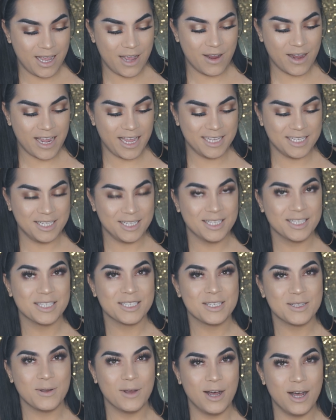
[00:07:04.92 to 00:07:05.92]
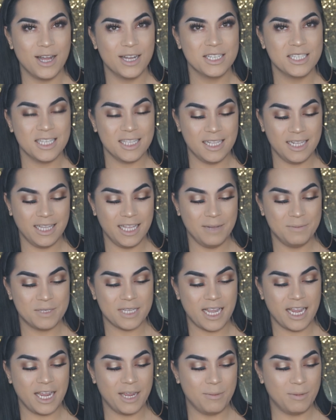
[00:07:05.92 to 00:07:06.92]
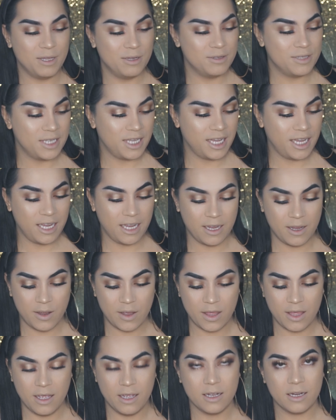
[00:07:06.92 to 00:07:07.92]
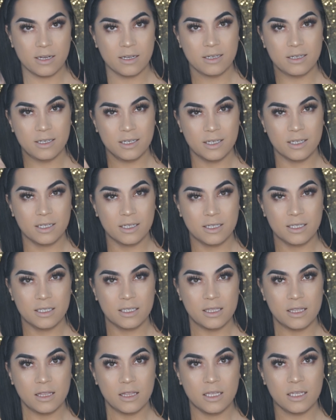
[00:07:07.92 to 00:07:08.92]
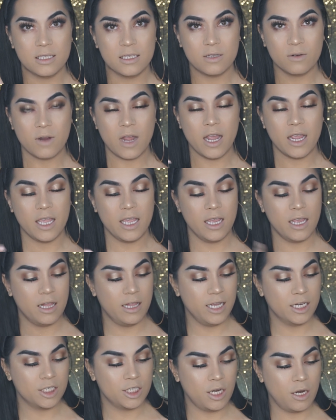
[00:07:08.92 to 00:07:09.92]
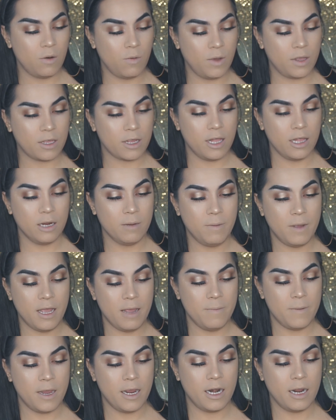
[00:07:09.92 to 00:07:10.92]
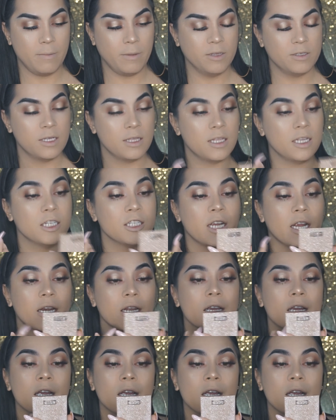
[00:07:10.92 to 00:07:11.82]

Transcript: Okay, so onto the lips, I am using the Sarahi collection with ColourPop, and I'm using the shade